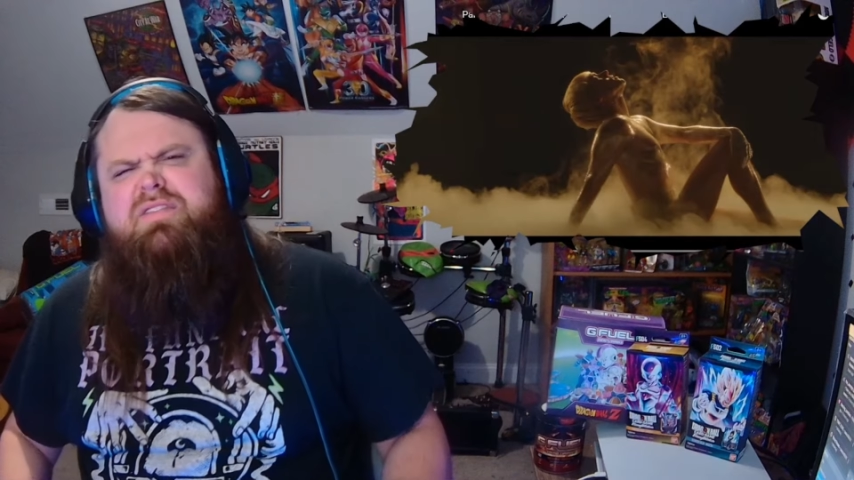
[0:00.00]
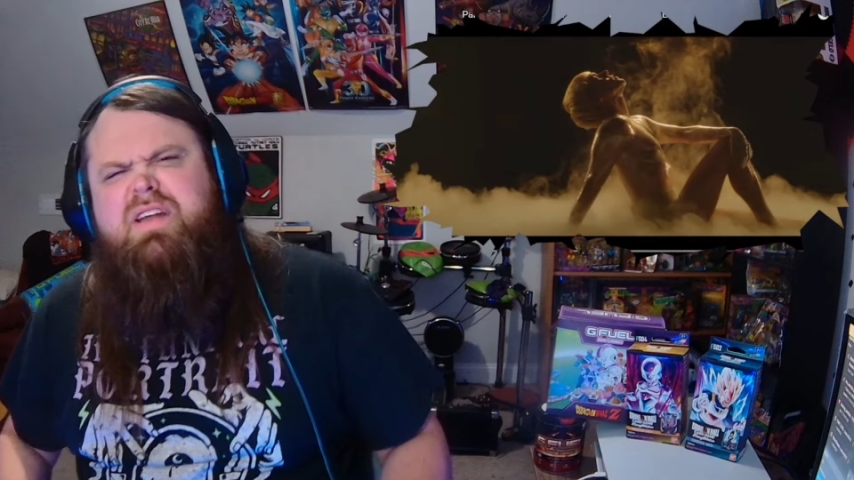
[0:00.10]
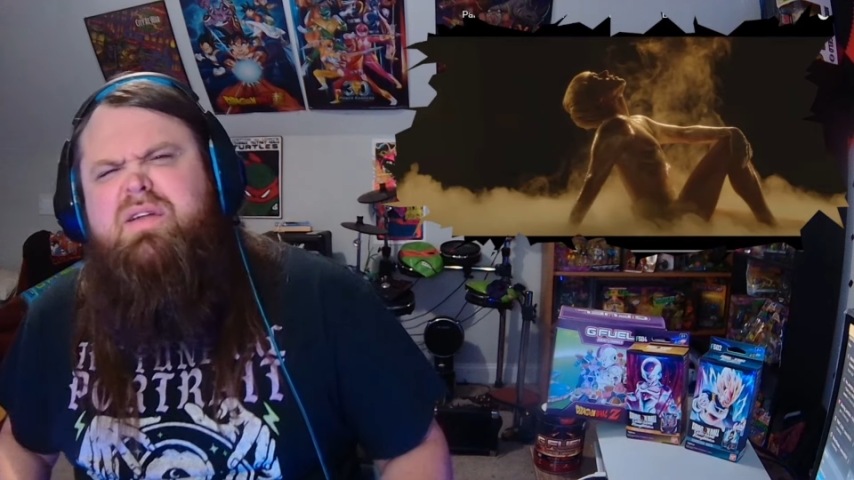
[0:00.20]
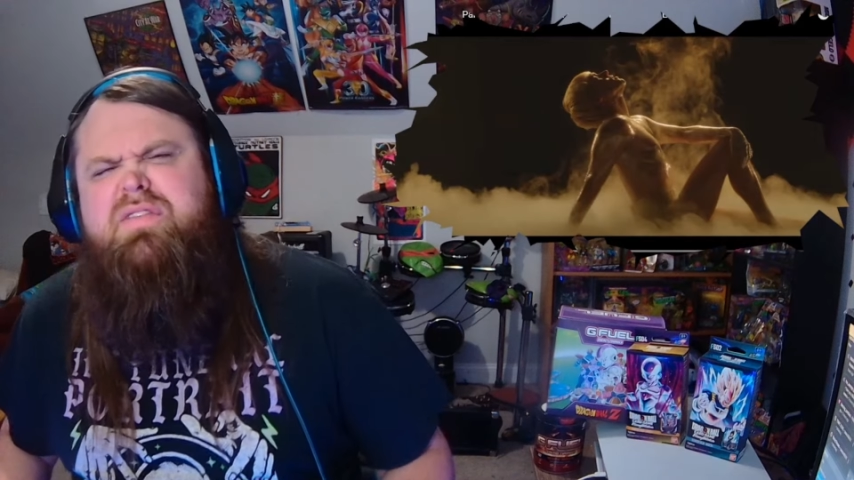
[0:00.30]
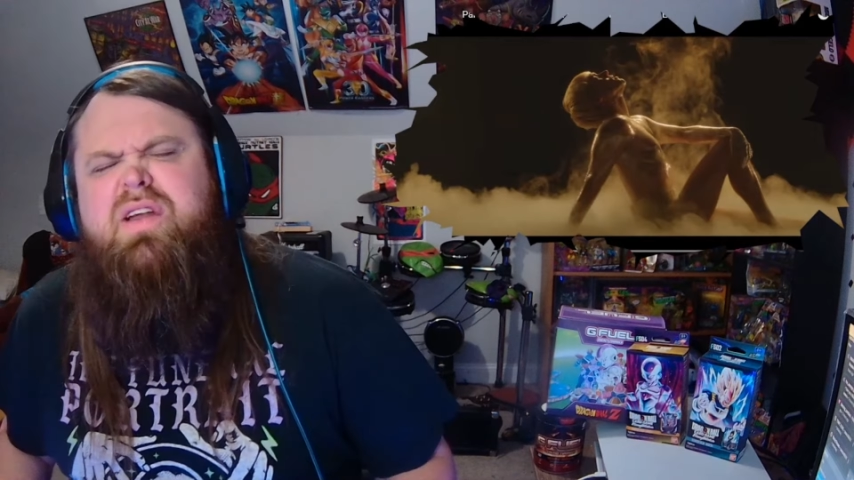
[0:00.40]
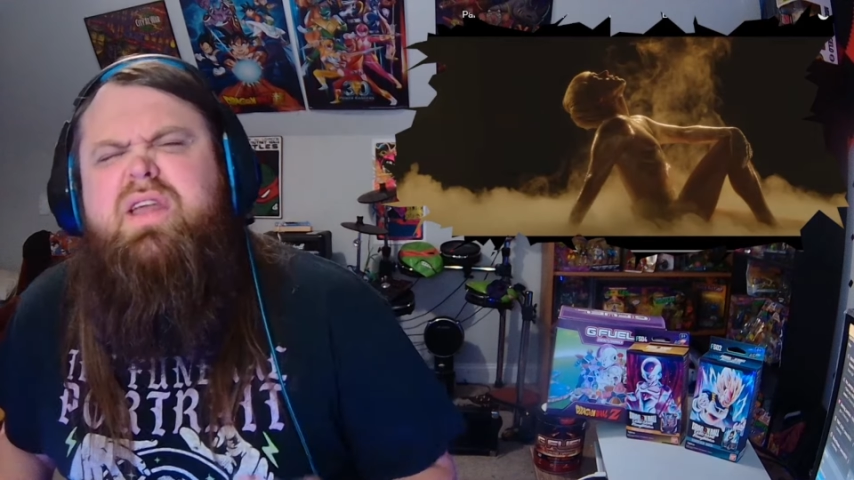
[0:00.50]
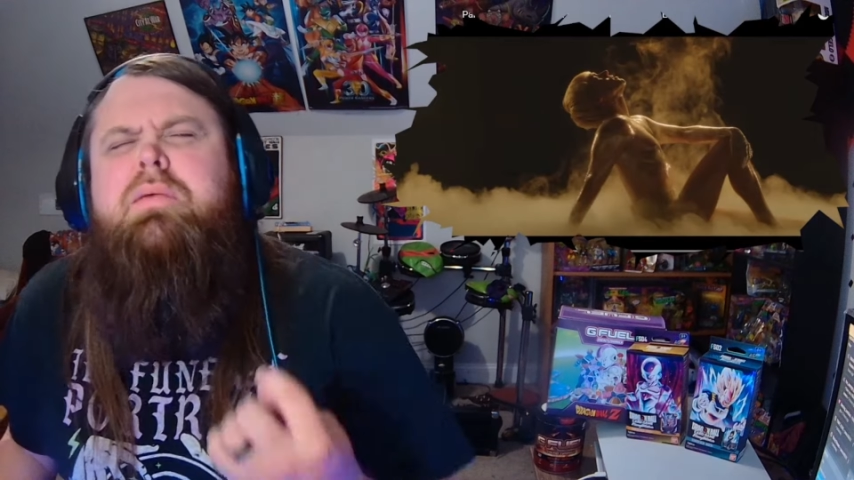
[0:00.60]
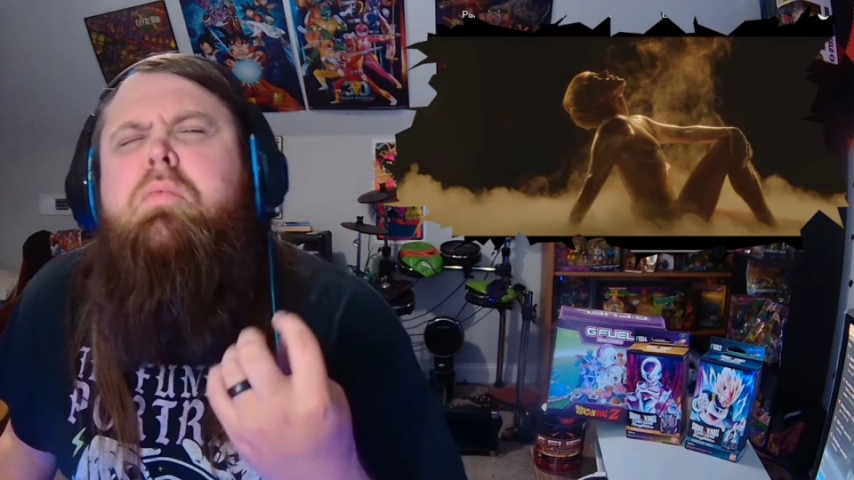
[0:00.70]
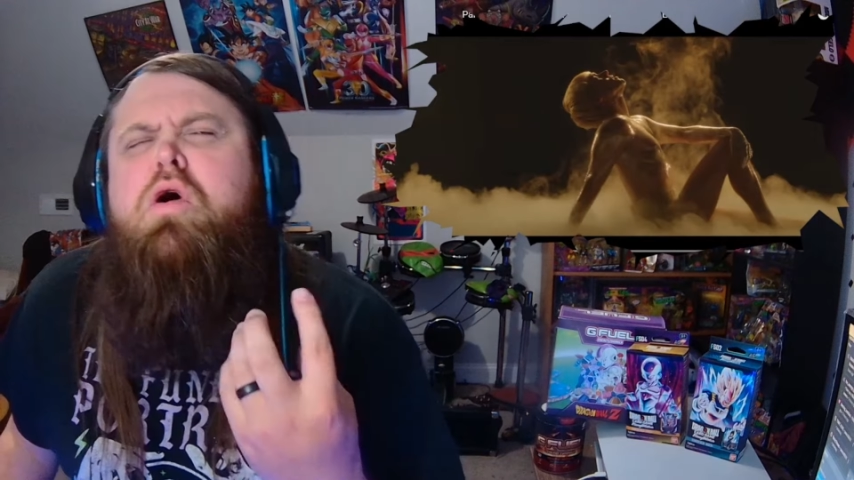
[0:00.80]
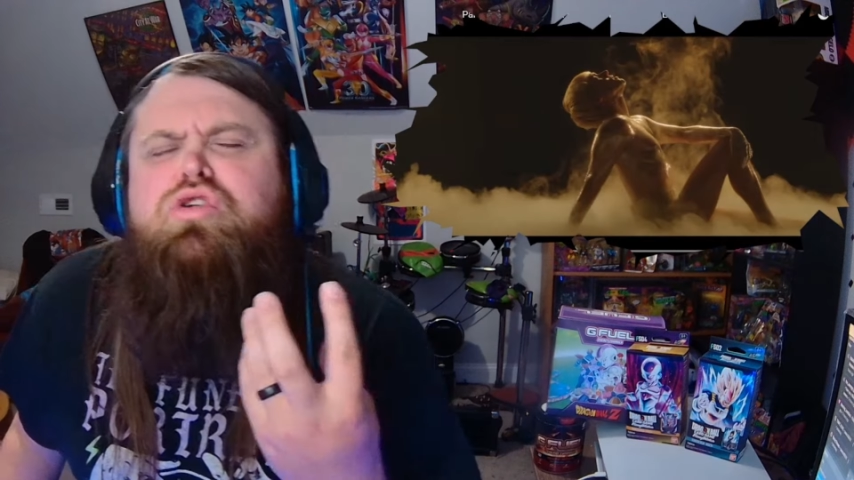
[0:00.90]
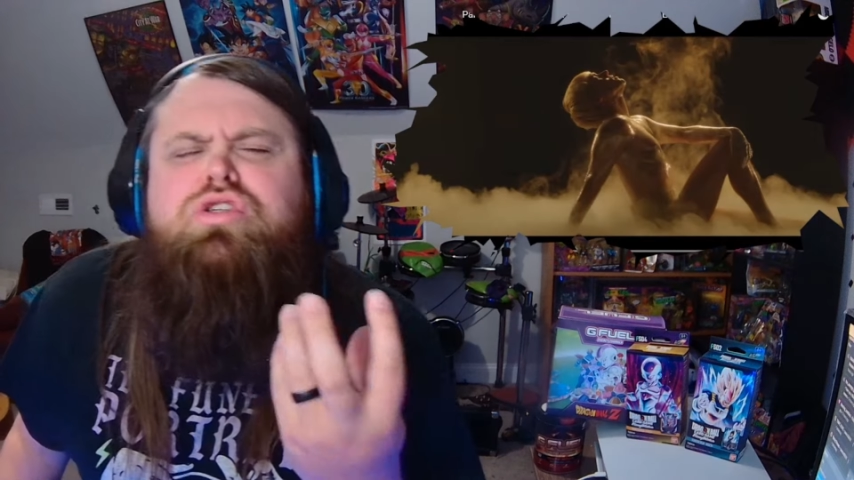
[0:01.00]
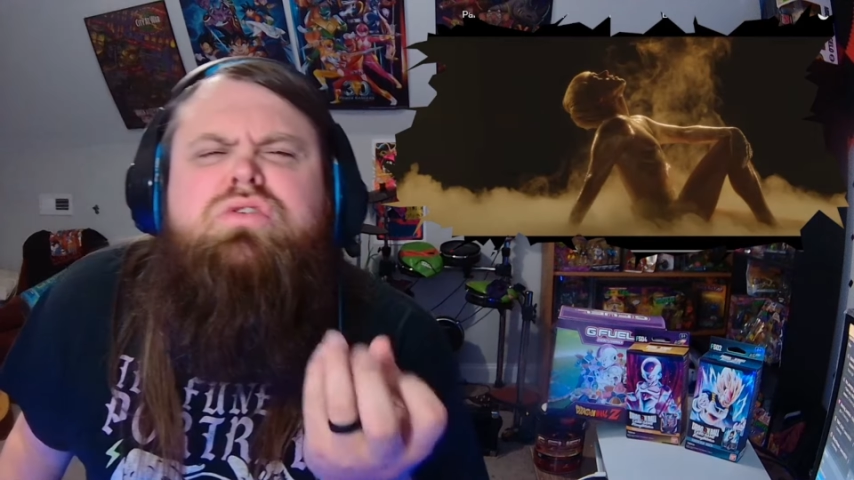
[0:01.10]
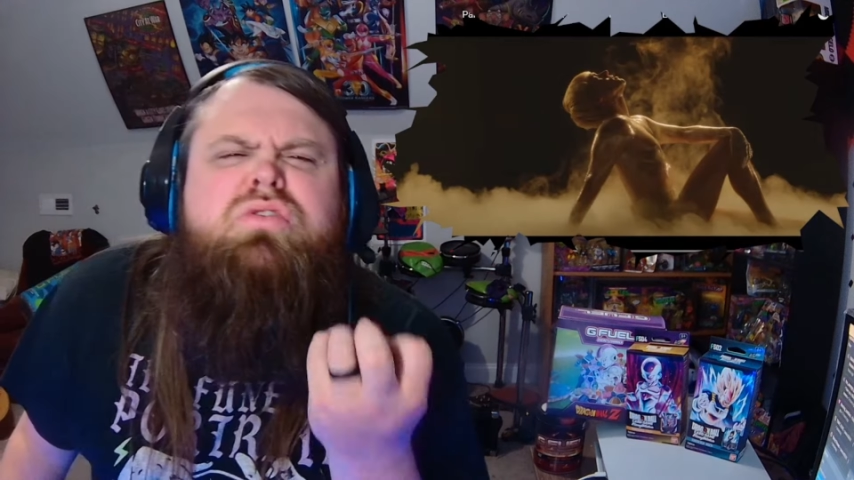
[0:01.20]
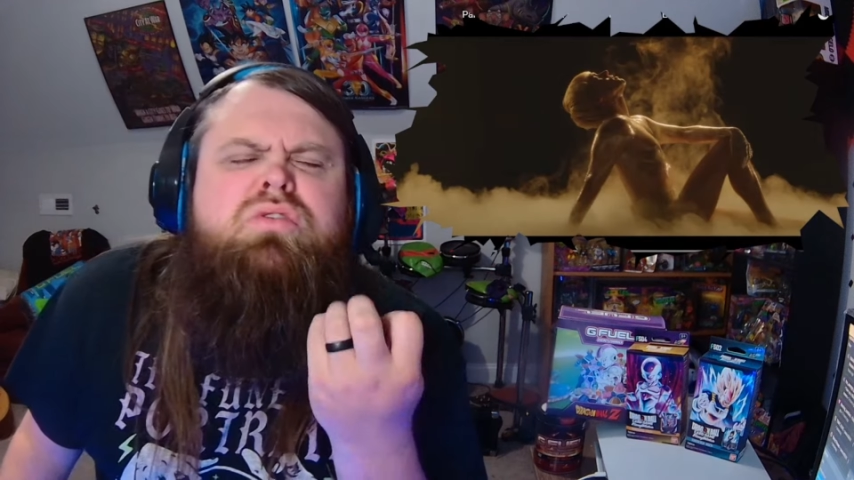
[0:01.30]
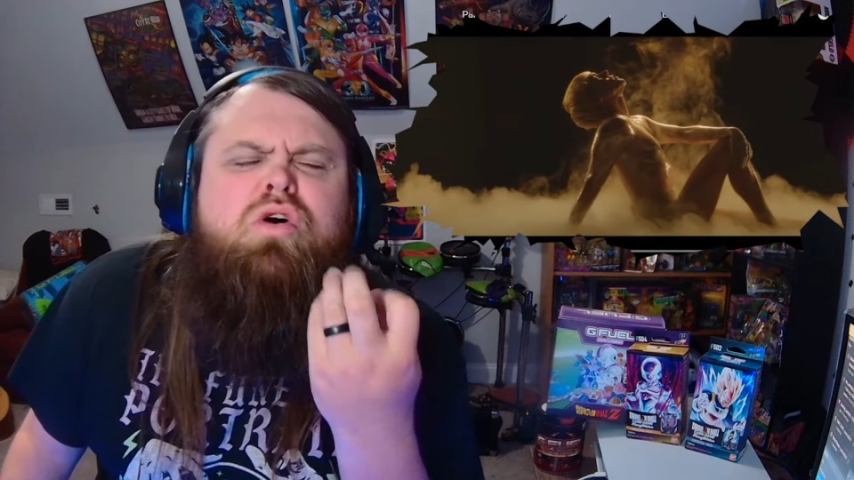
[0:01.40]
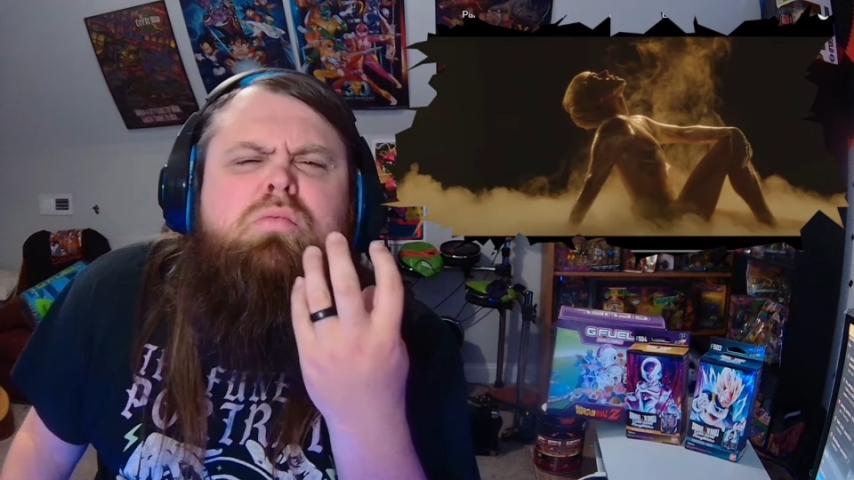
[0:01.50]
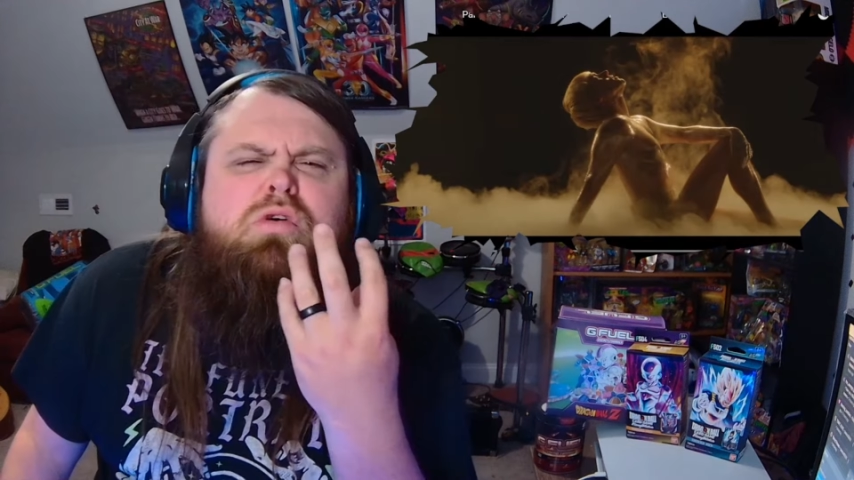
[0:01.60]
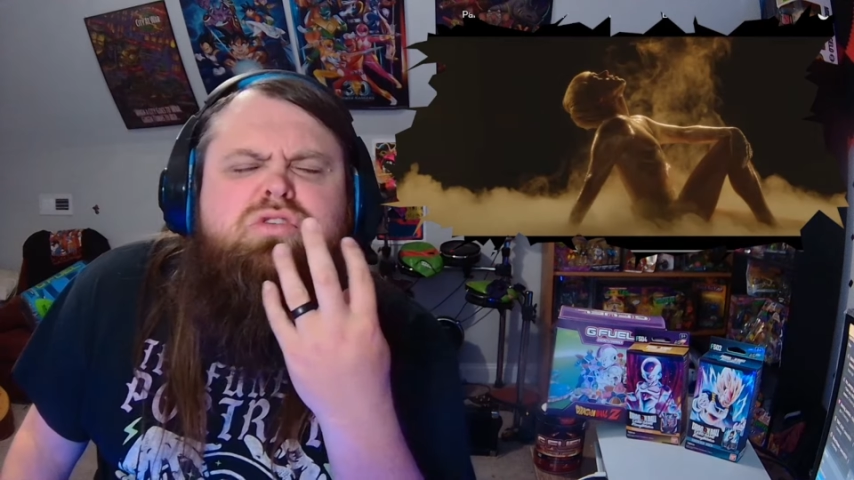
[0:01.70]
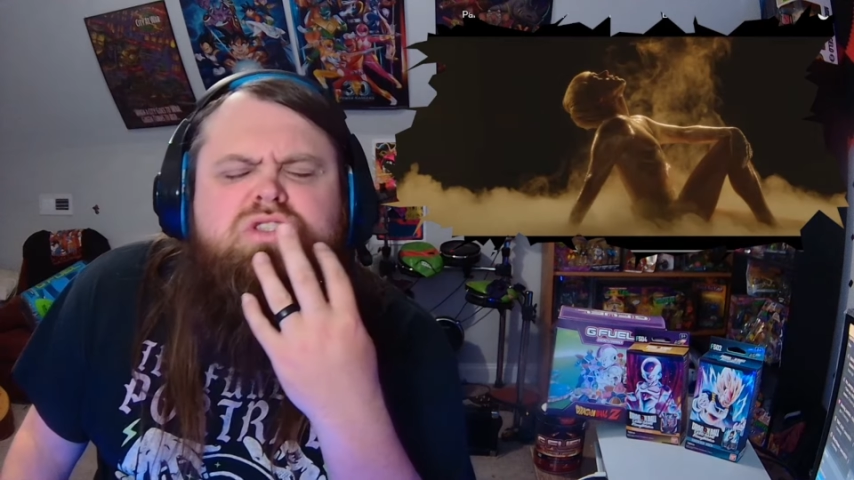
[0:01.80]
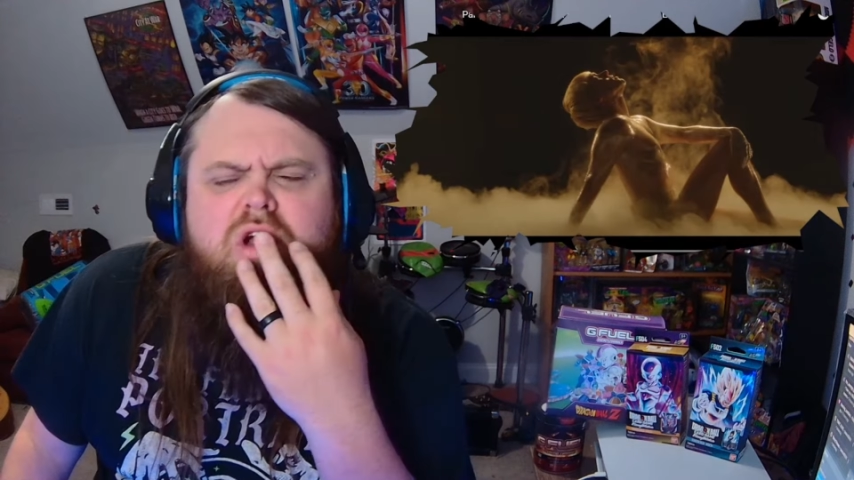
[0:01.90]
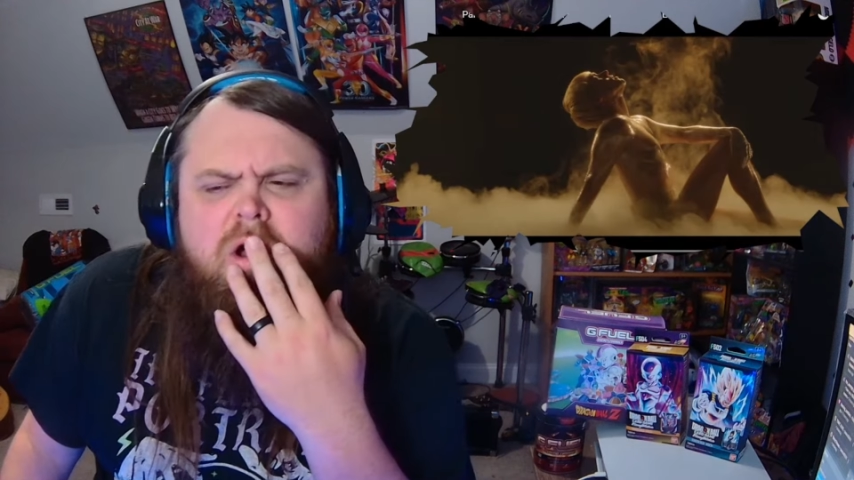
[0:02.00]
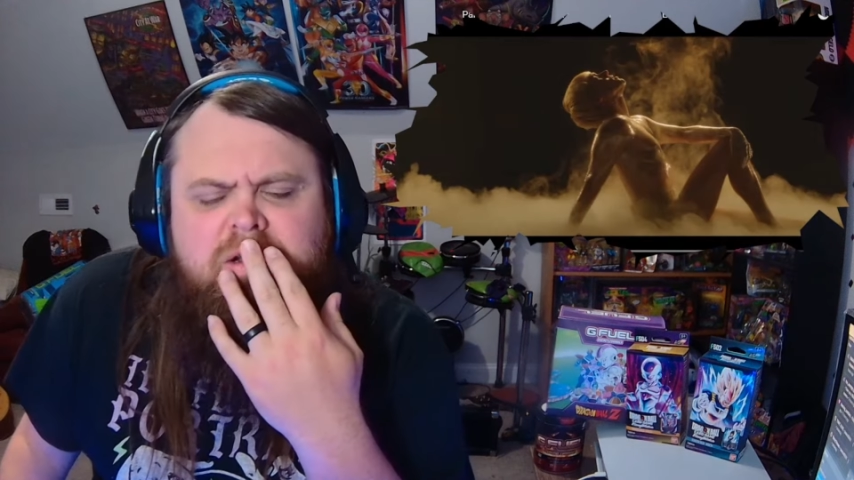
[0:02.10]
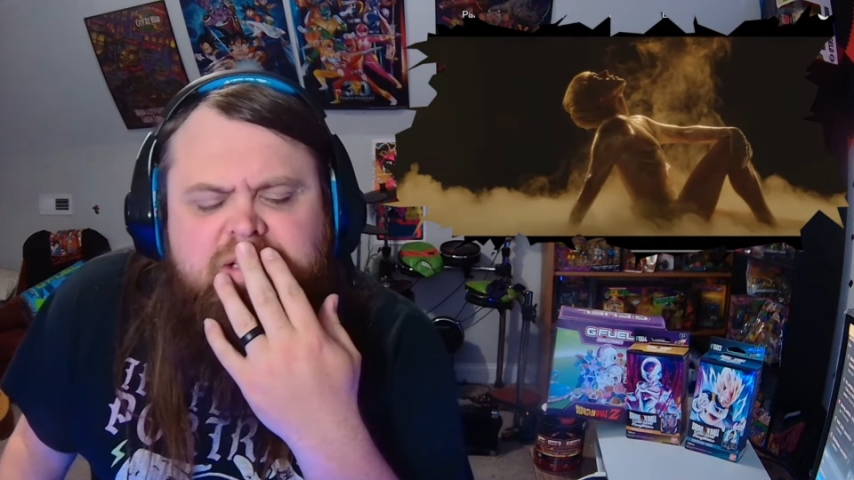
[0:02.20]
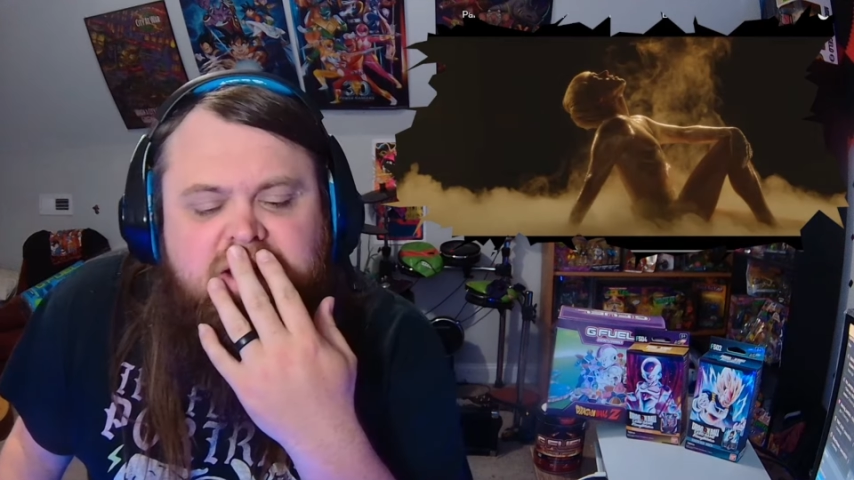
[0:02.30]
very very emotional almost song